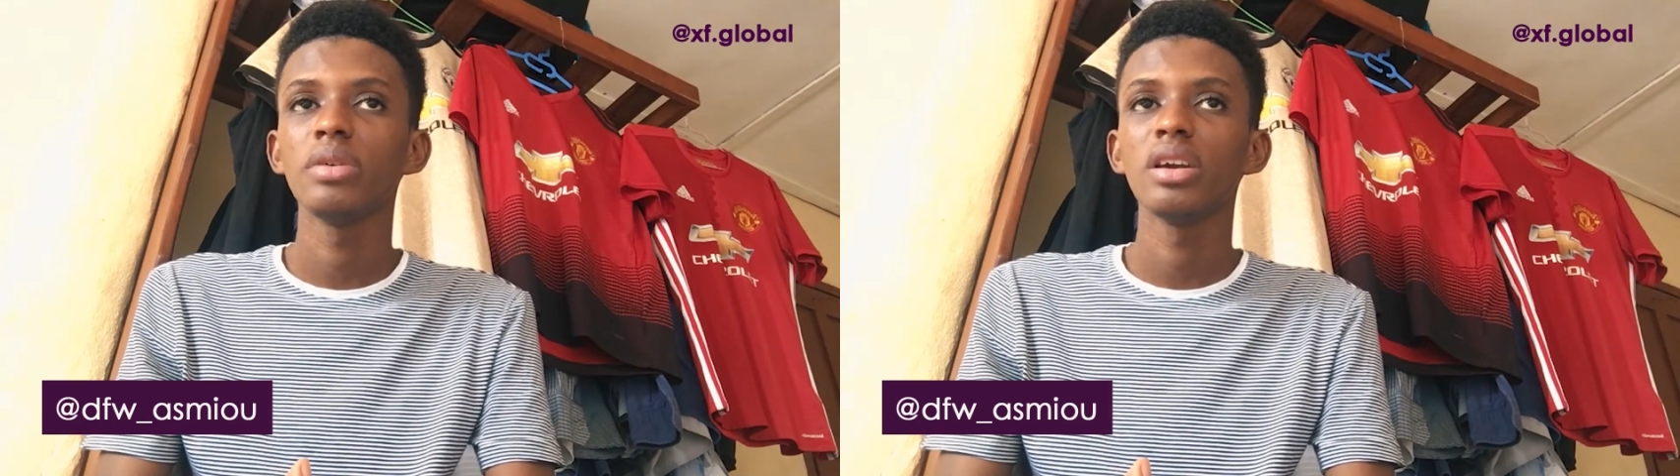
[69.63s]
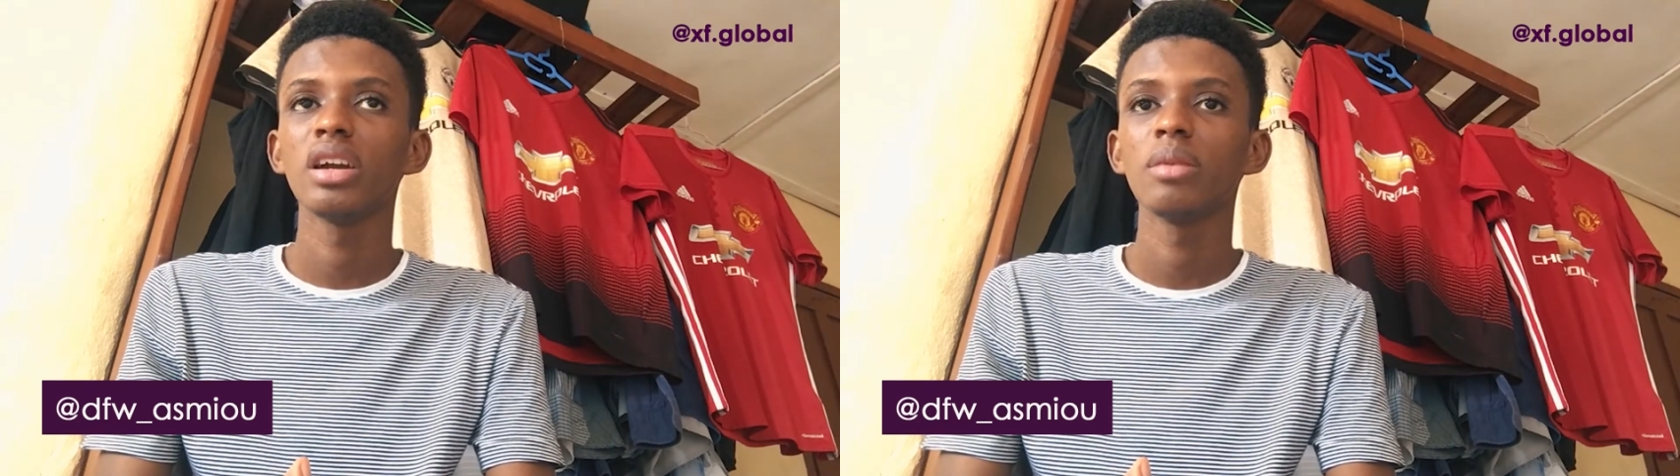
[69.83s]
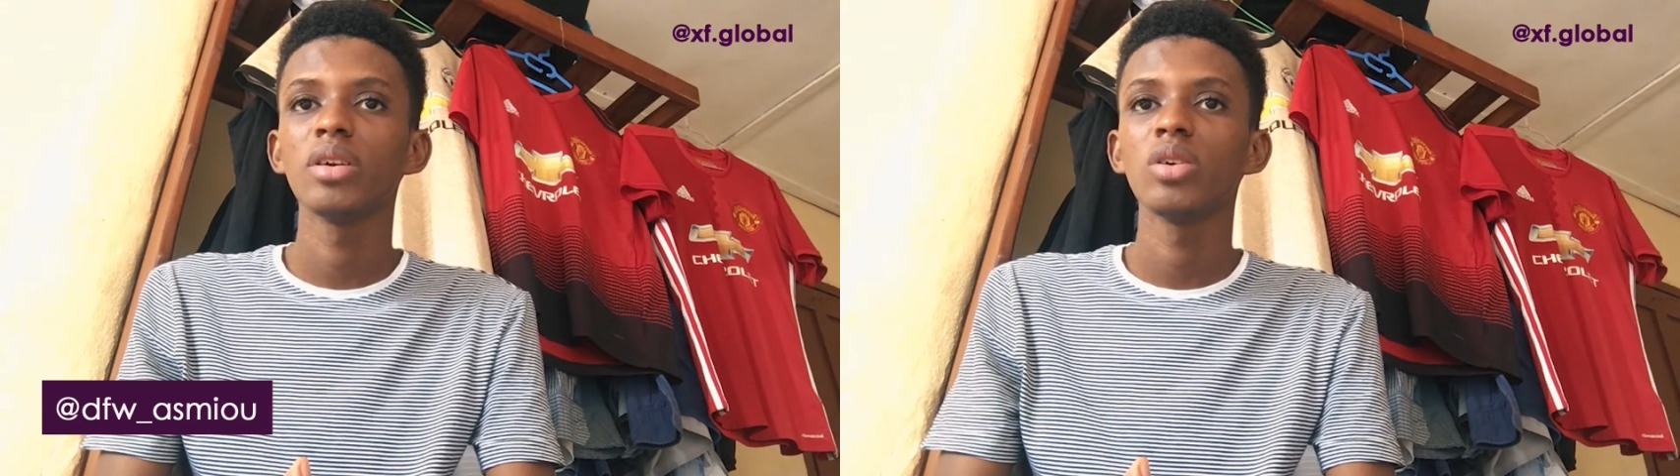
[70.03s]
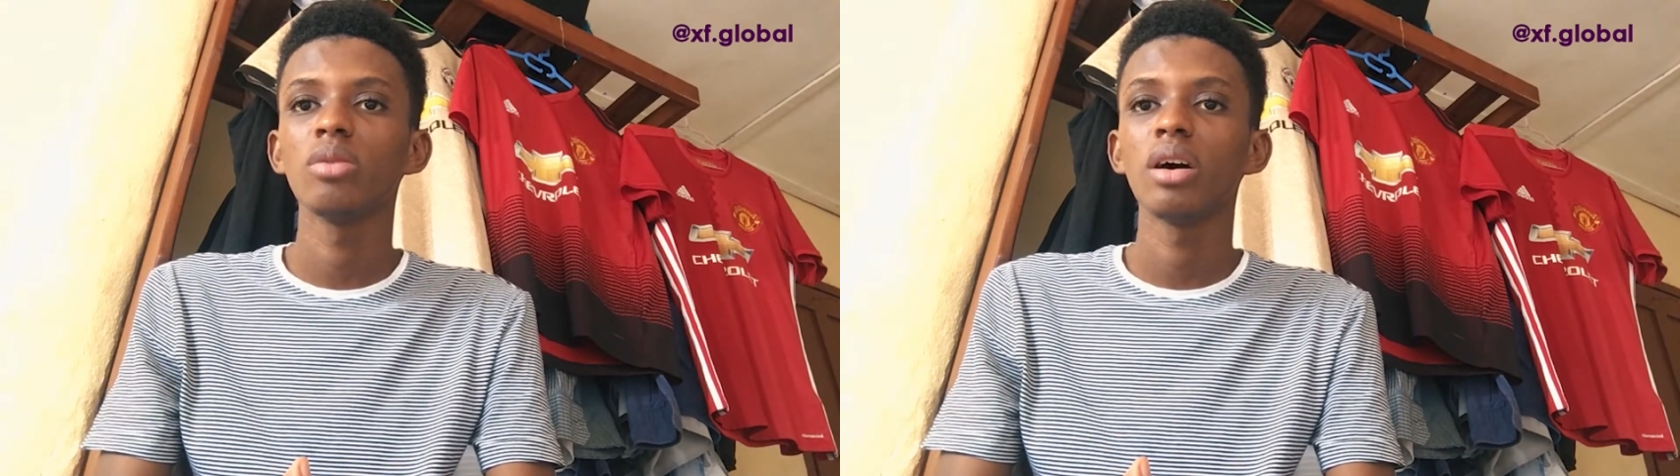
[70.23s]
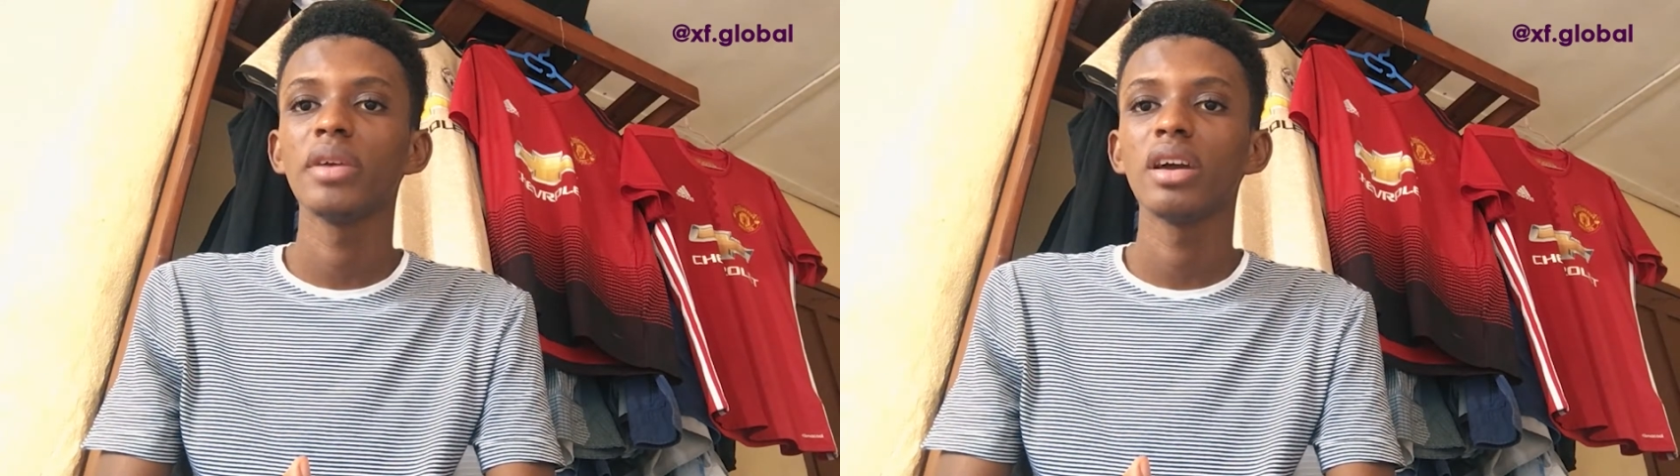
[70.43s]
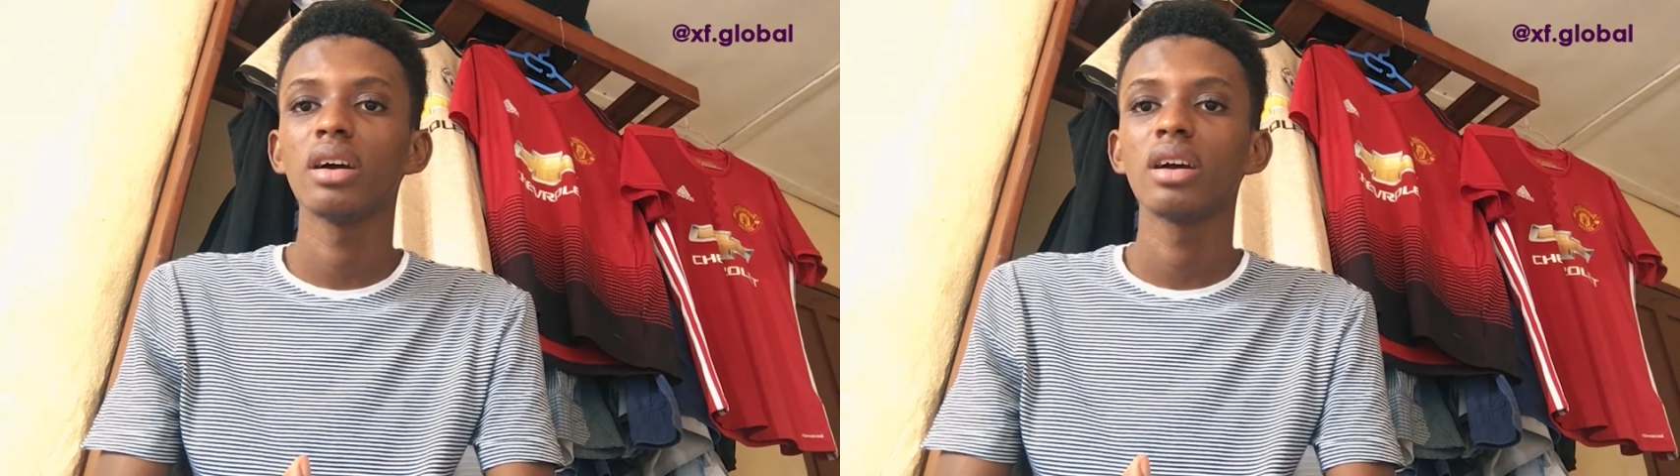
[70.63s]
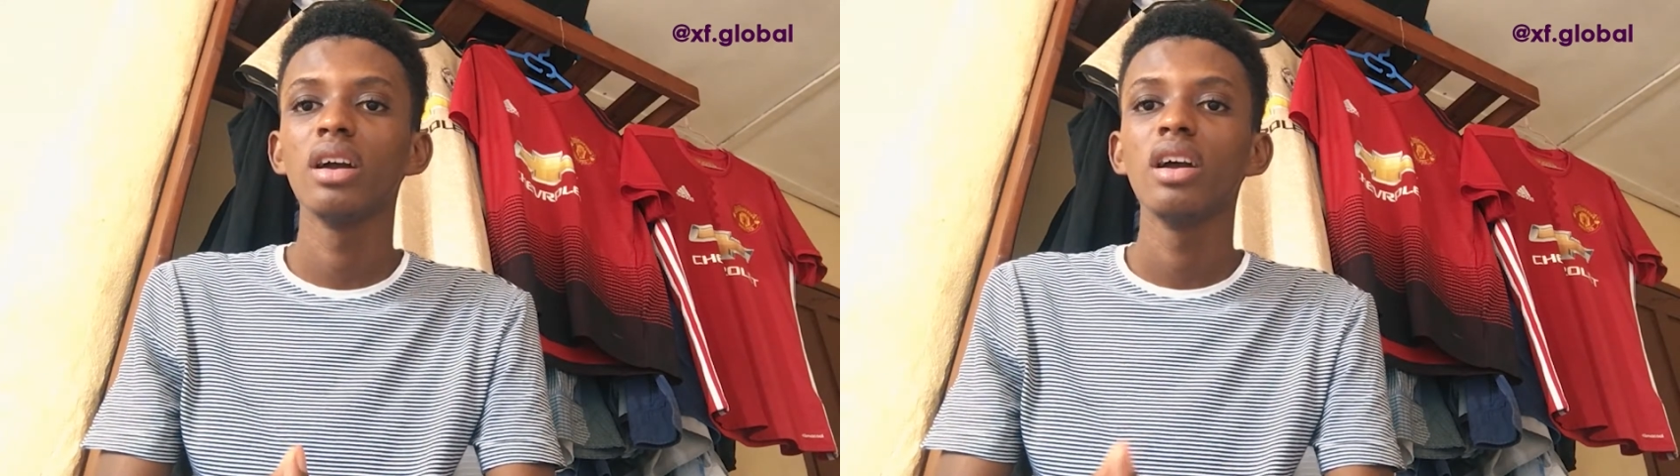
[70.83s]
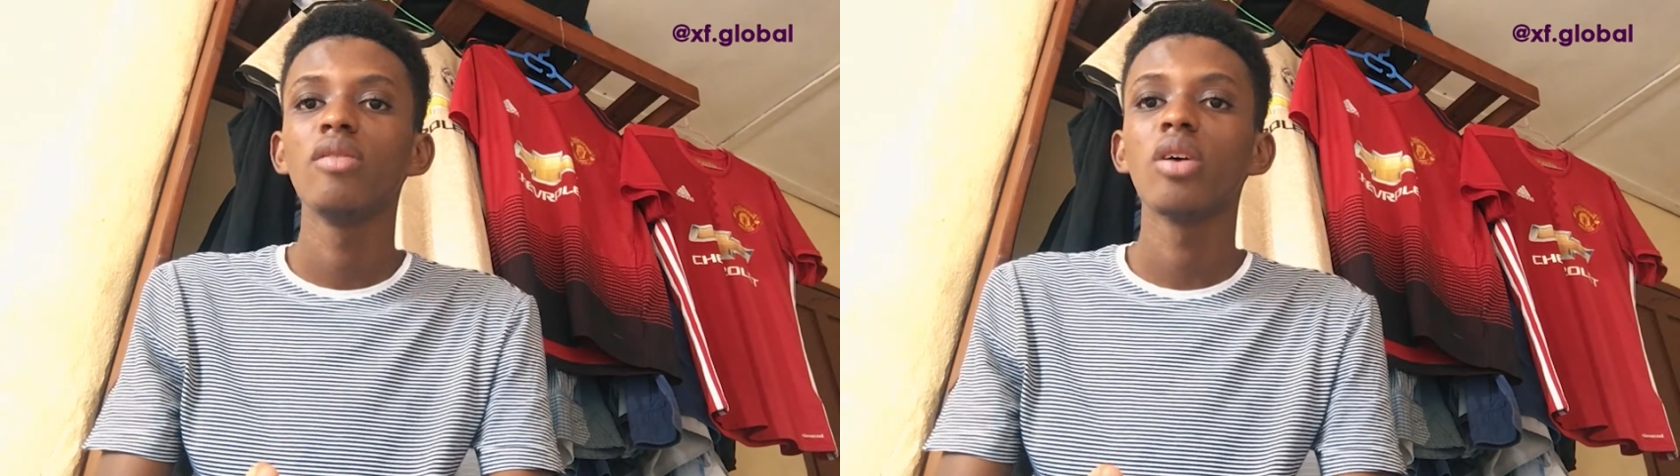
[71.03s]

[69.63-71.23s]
Pierre-Emerick Aubameyang.